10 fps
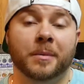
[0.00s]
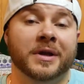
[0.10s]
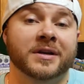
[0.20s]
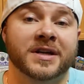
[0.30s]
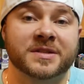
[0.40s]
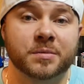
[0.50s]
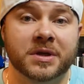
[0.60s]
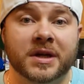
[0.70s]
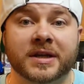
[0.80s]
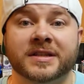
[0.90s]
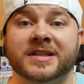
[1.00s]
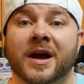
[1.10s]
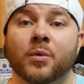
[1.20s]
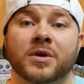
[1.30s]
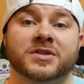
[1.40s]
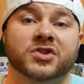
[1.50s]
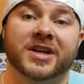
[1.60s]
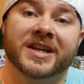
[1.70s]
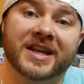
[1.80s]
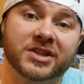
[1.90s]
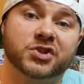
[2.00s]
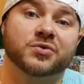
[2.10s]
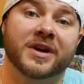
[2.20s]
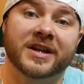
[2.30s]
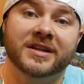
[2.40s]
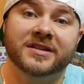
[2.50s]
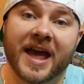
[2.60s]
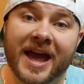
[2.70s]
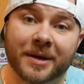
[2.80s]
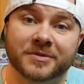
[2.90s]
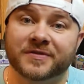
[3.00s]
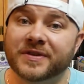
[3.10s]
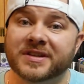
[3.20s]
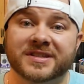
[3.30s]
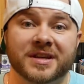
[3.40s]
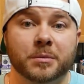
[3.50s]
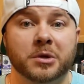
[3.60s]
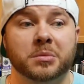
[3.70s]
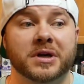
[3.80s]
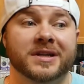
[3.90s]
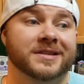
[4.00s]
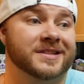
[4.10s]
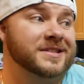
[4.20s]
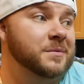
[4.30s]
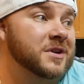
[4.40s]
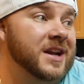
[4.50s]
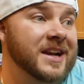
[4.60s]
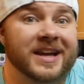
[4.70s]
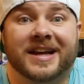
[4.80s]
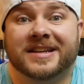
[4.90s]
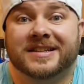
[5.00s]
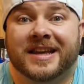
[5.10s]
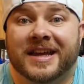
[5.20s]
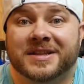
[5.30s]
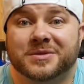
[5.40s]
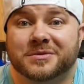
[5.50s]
mean, let's be honest, I was trying to get shredded abs for the summer, but the summer kind of got canceled,